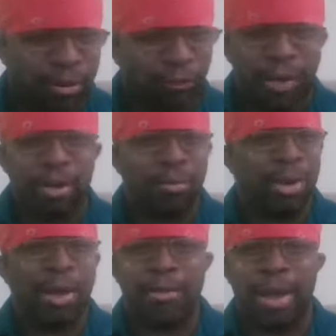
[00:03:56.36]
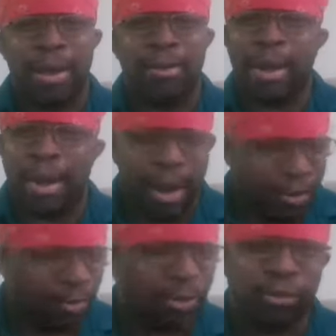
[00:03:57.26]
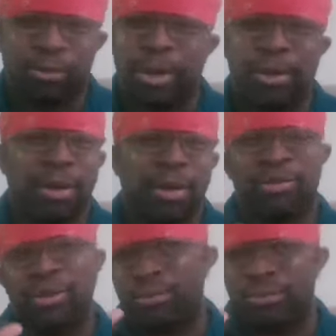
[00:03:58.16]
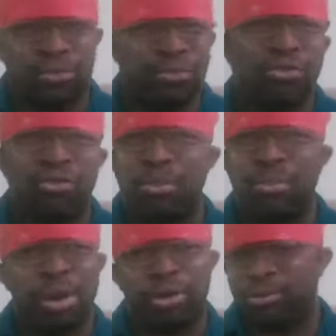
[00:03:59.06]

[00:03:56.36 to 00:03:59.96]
find a black man. And I noticed because she was much